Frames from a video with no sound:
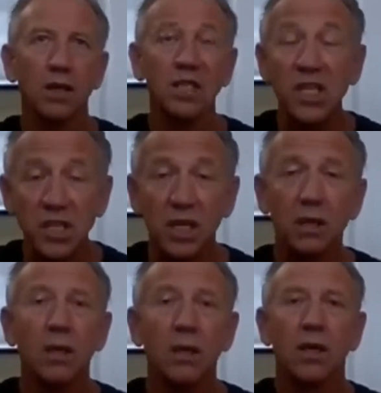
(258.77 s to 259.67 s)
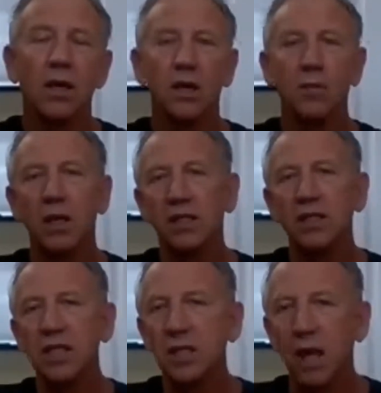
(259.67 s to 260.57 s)
consistent, and it
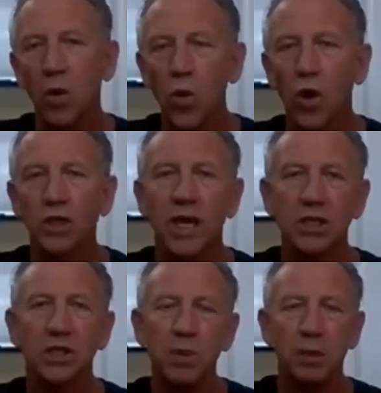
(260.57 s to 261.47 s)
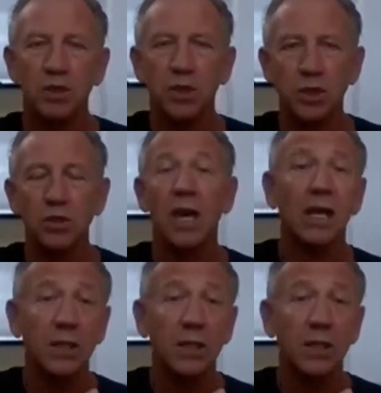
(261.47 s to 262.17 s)
takes a lot more work to actually be able to do that.